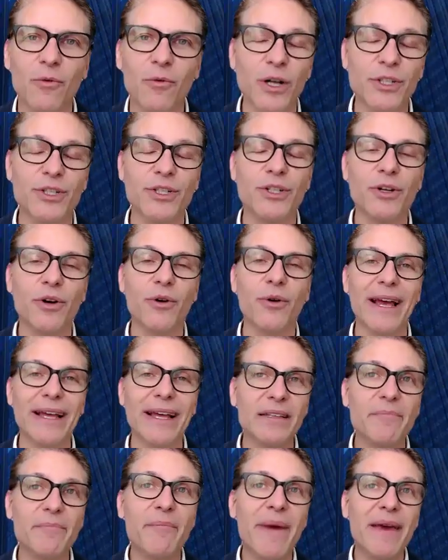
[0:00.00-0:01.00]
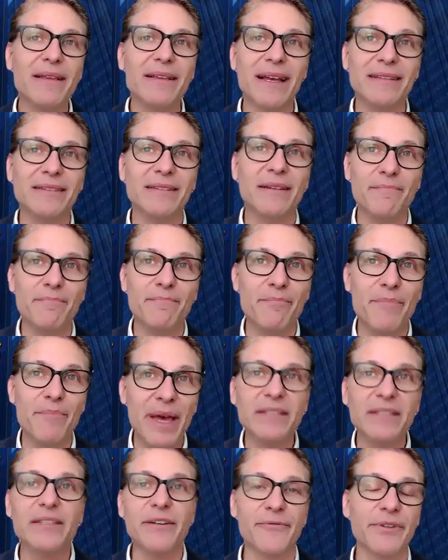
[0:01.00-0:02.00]
what you're doing, and the
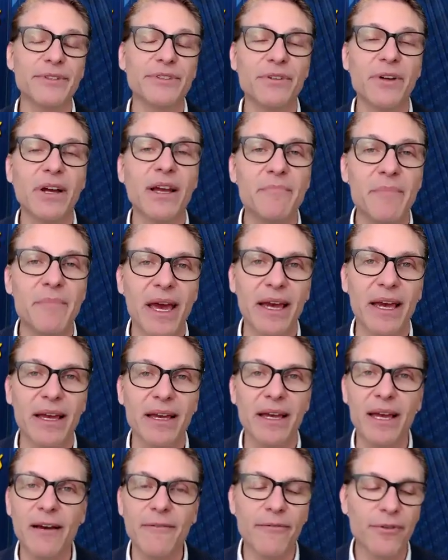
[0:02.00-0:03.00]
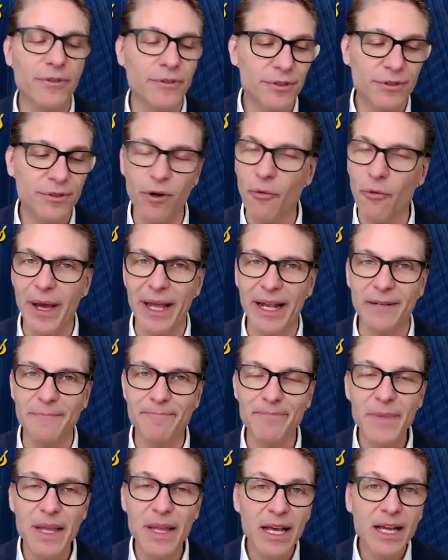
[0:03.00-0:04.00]
big difference you can make for so many.
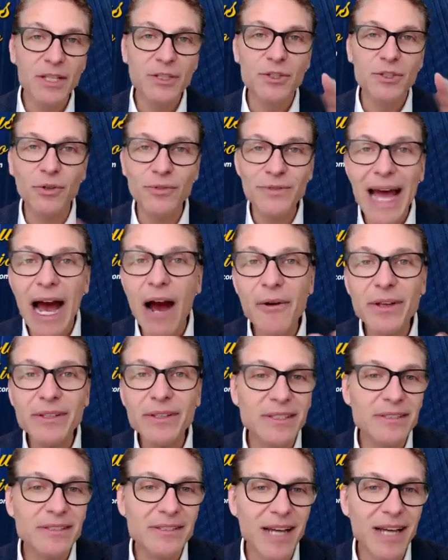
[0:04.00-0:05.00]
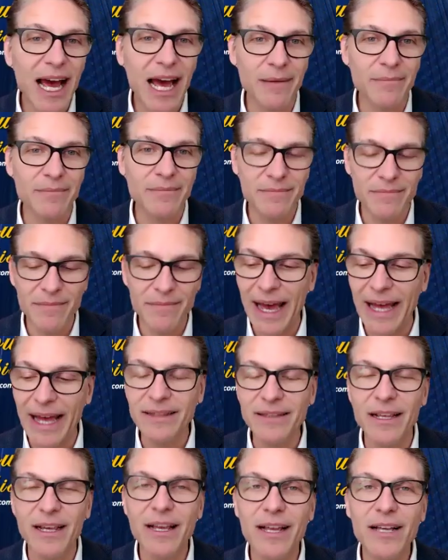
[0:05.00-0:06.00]
So now it's the time,
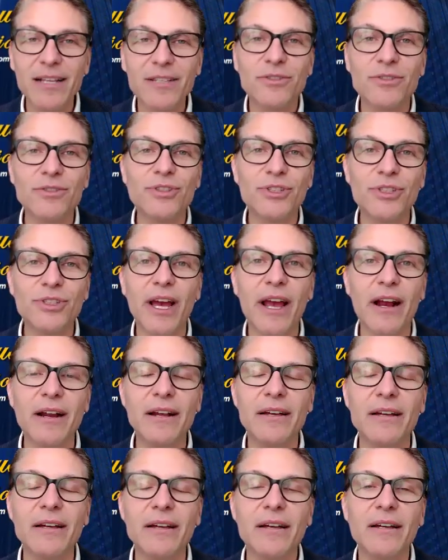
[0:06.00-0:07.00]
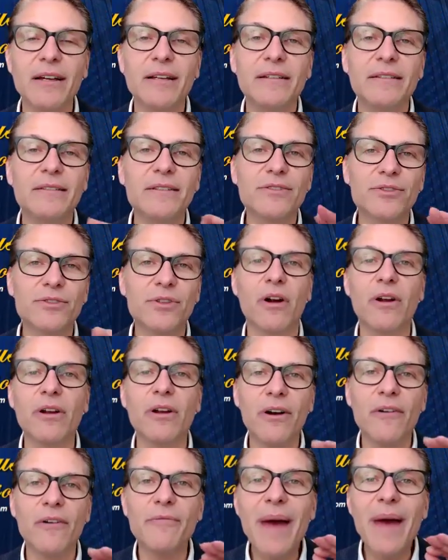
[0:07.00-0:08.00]
Matt, to share the
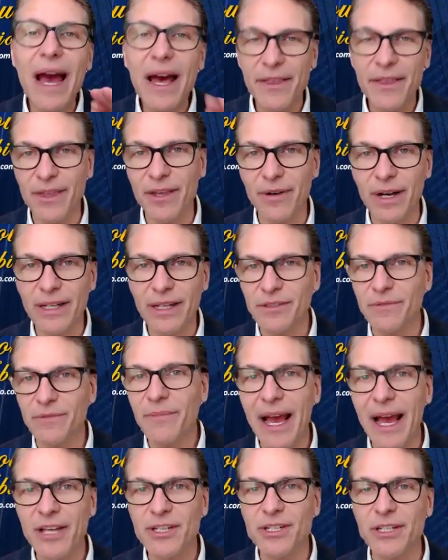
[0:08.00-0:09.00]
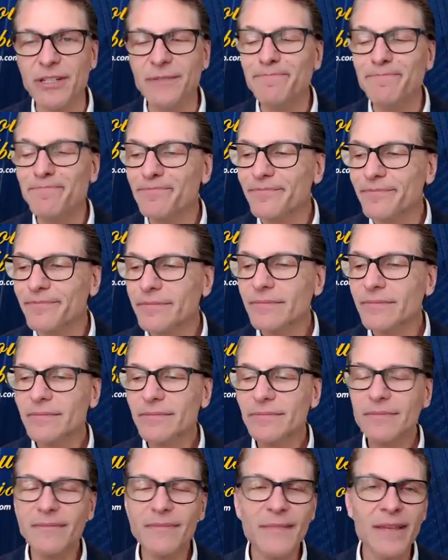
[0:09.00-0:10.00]
story of Matthew, as you mentioned.
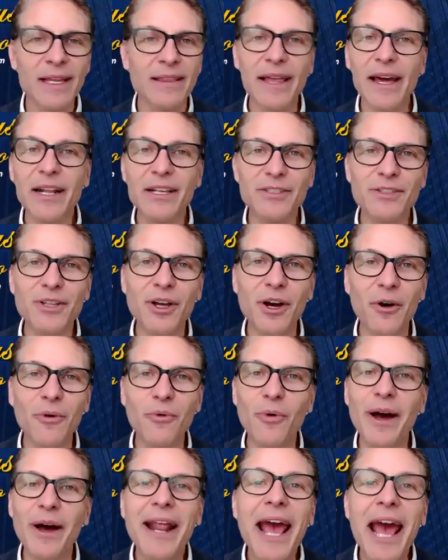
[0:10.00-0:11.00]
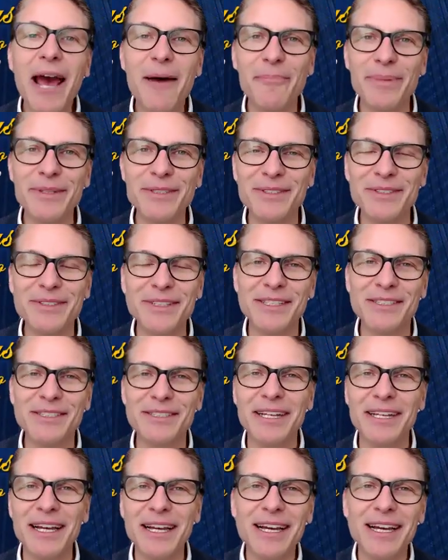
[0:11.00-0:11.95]
Let us know what happened to this.